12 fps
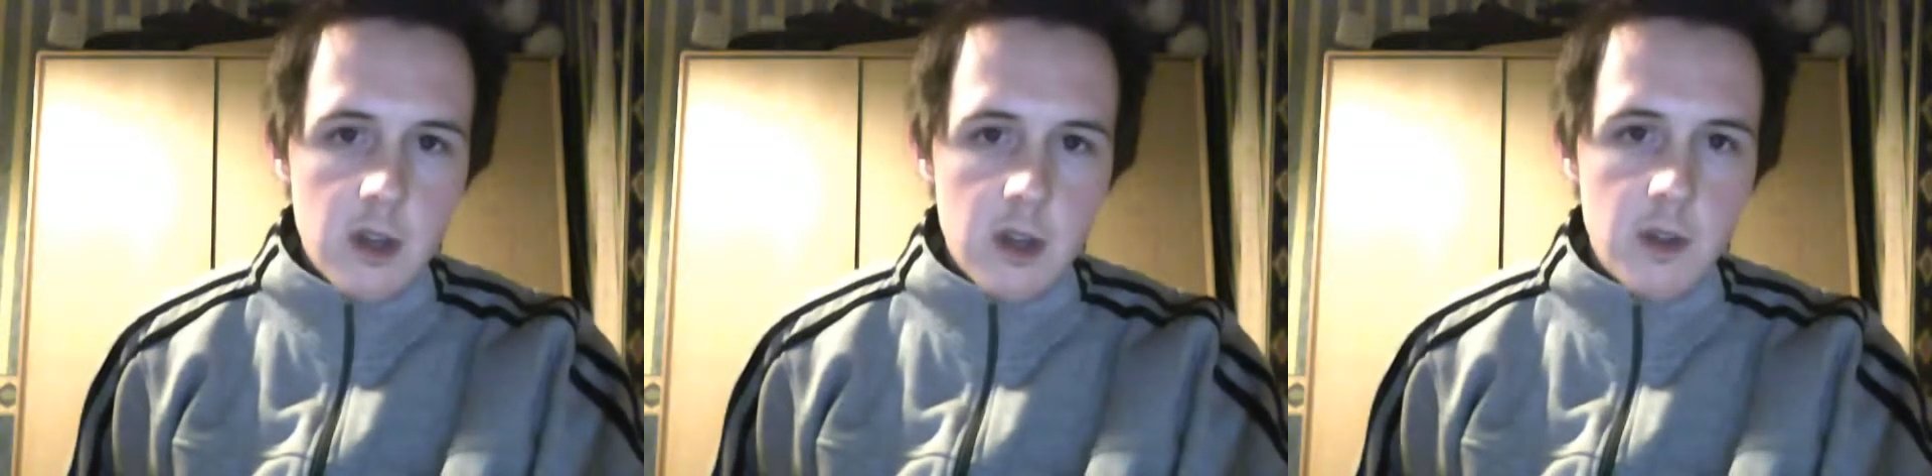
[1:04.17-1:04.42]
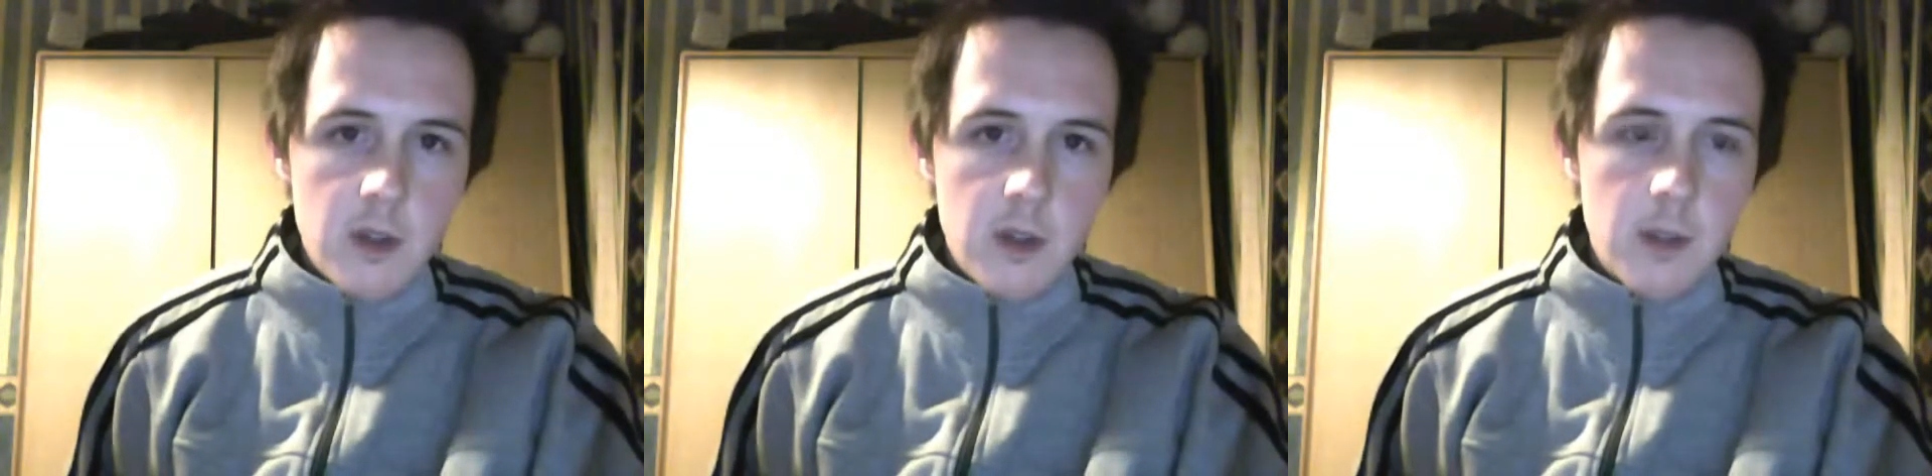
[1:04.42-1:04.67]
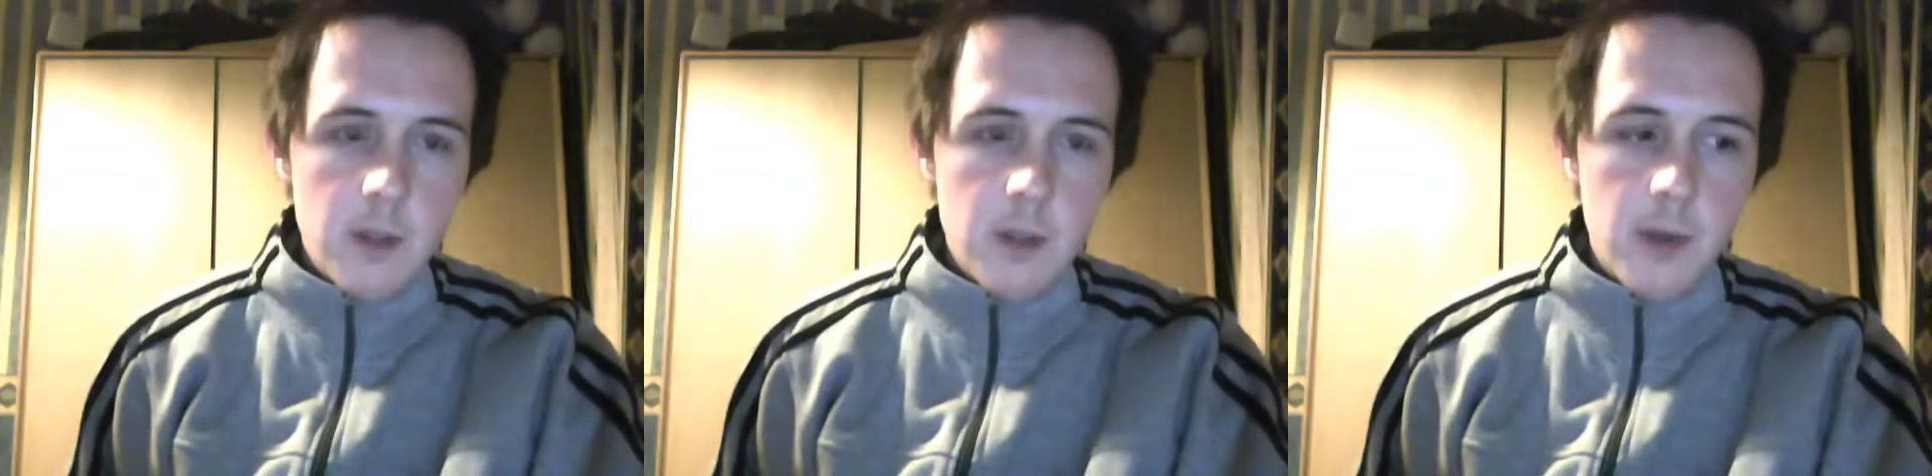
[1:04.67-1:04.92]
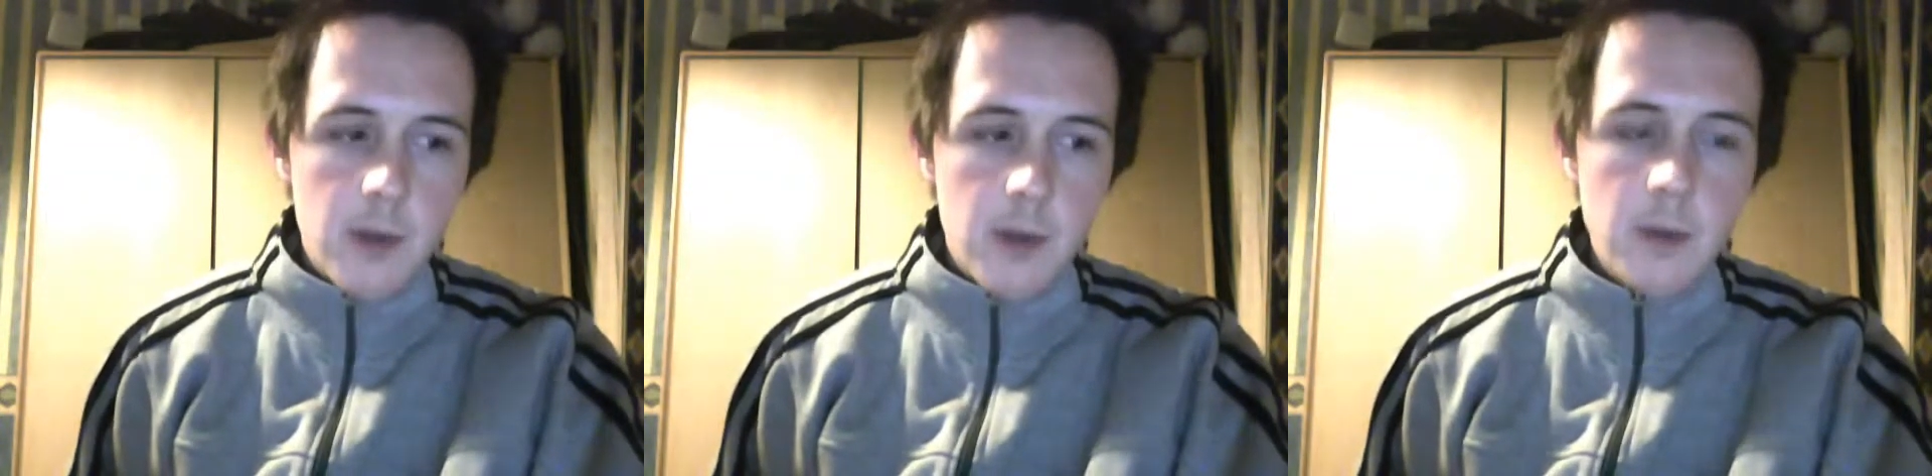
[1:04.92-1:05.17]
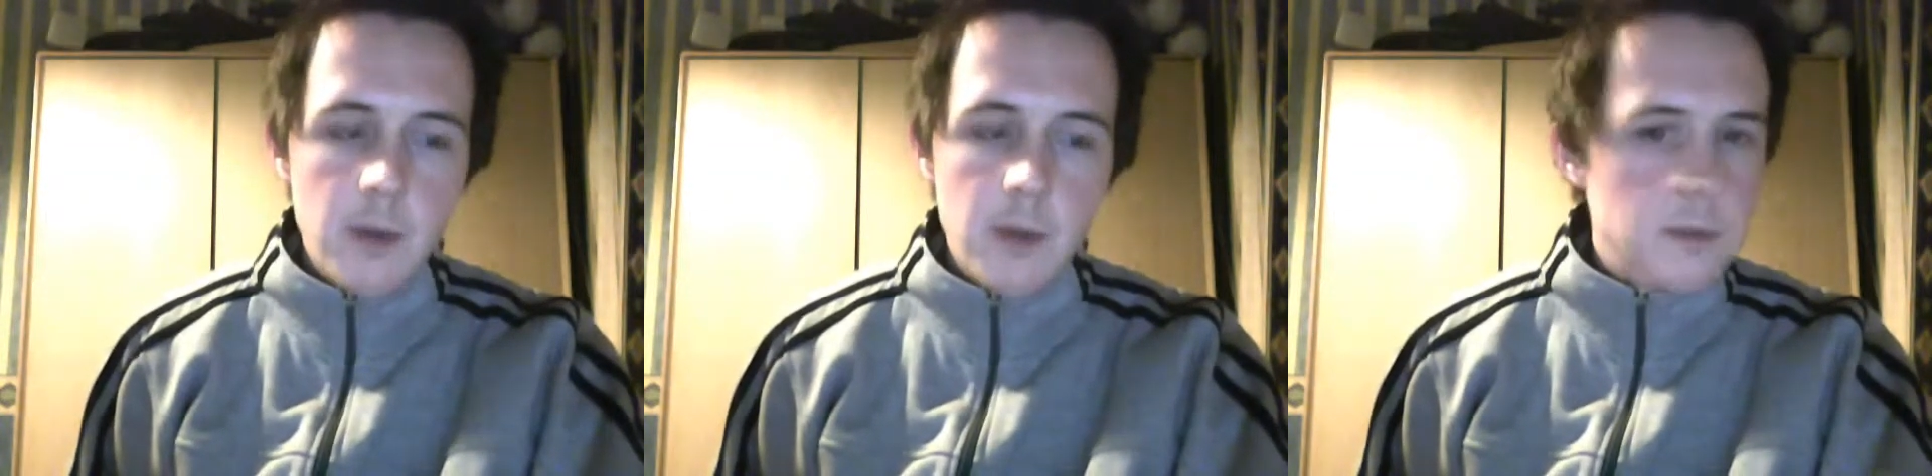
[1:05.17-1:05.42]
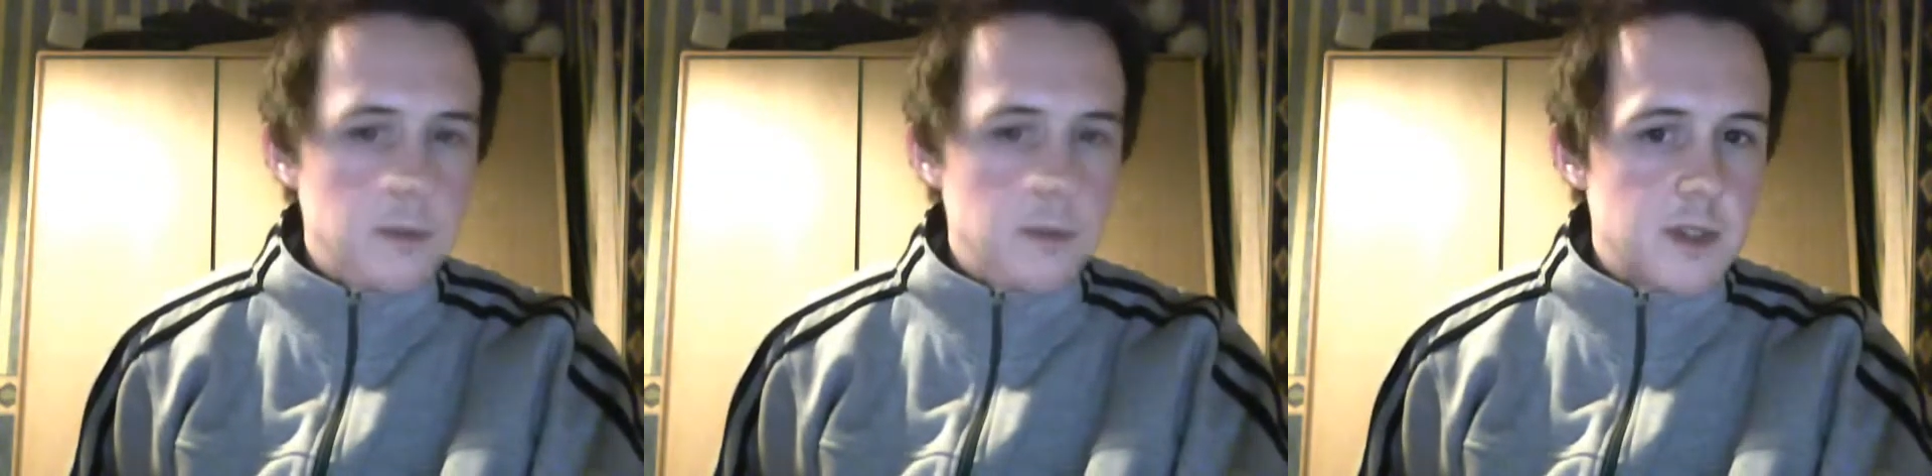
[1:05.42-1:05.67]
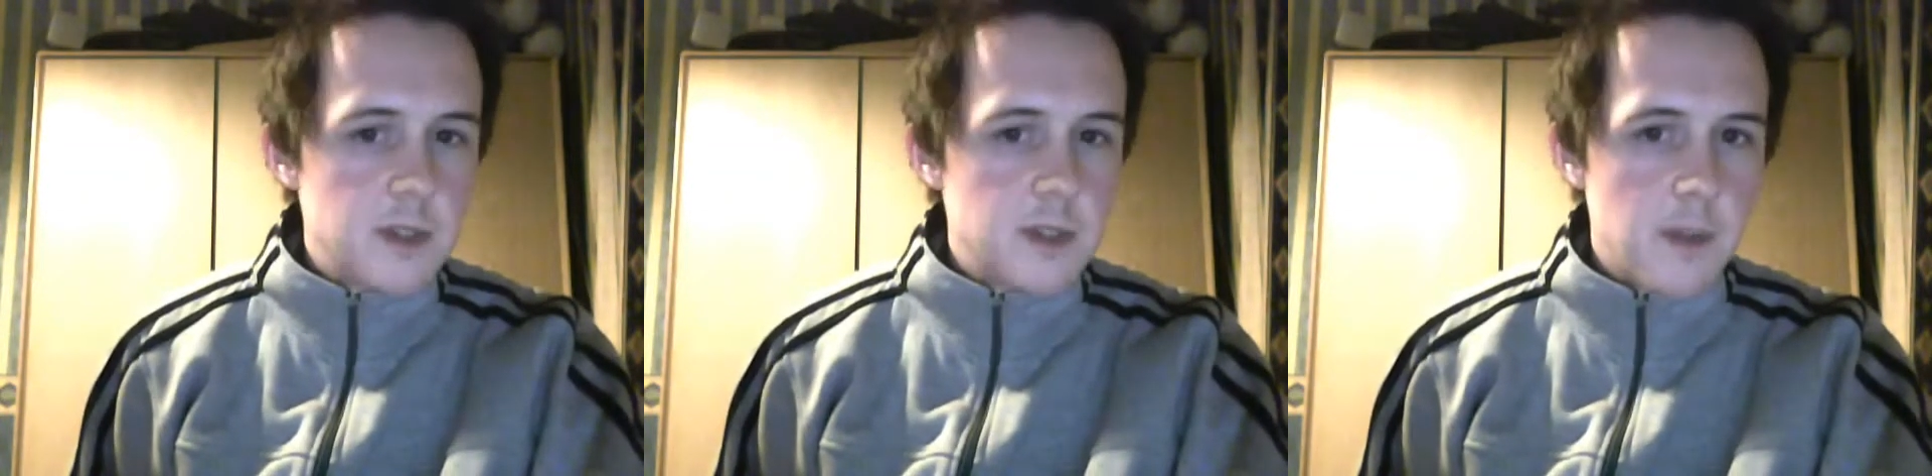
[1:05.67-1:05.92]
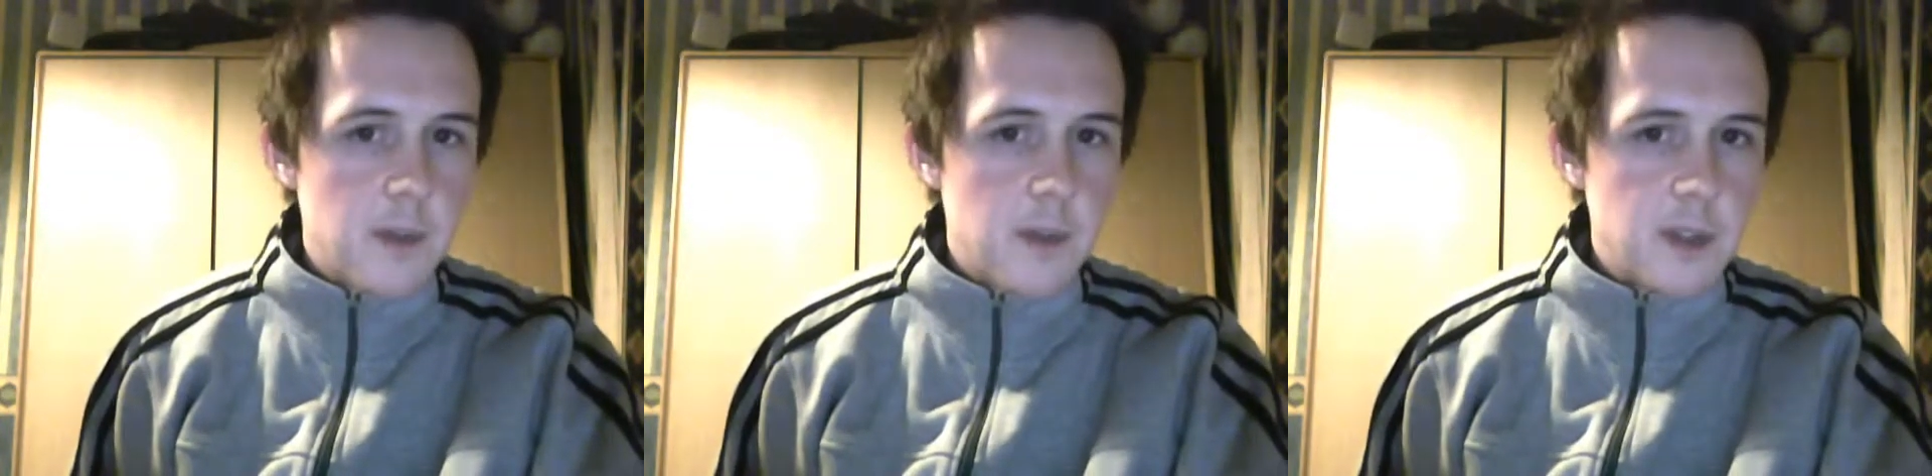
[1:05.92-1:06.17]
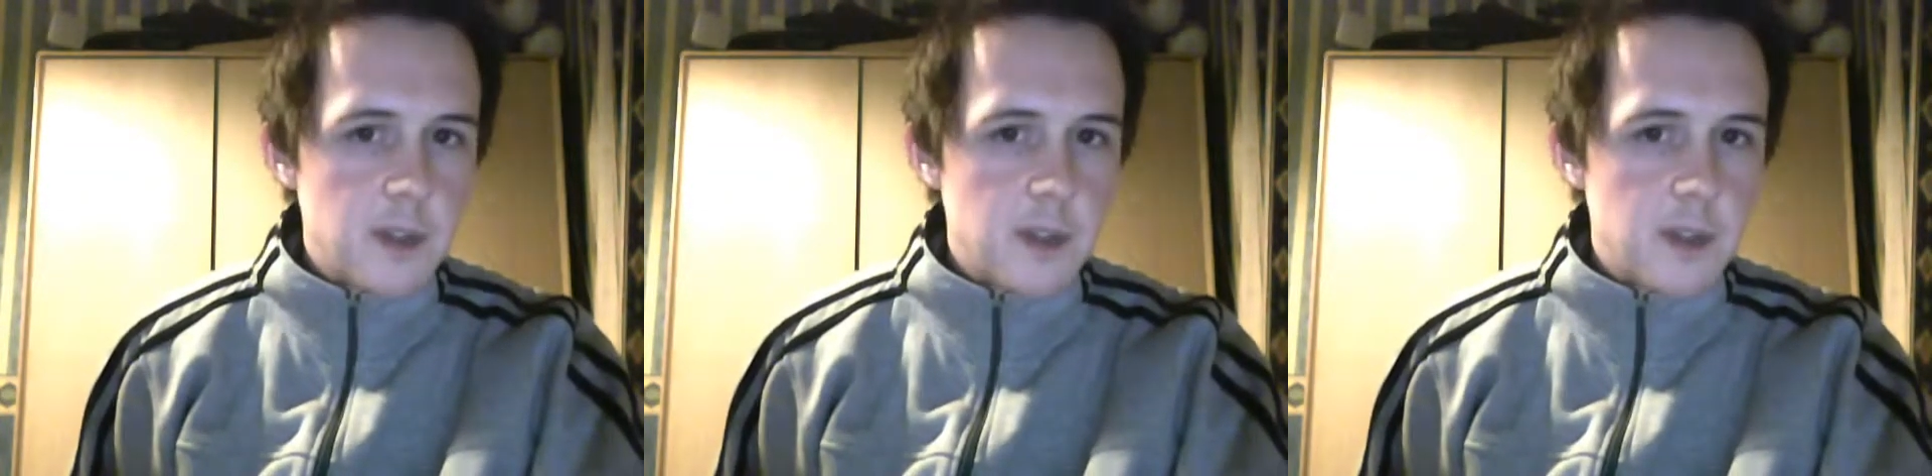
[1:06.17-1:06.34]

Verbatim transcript: those problems from us.